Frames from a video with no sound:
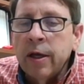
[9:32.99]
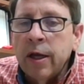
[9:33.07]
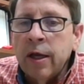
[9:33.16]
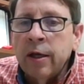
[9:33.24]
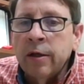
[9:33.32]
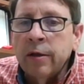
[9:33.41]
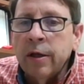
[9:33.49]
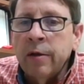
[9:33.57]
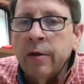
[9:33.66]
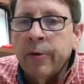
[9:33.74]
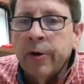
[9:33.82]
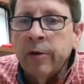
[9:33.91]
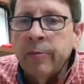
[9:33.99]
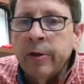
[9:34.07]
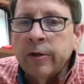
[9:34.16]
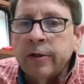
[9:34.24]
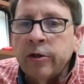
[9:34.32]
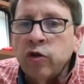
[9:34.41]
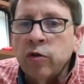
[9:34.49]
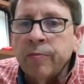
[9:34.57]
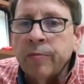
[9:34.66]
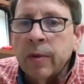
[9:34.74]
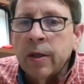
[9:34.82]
in, in Bardet-Biedl syndrome.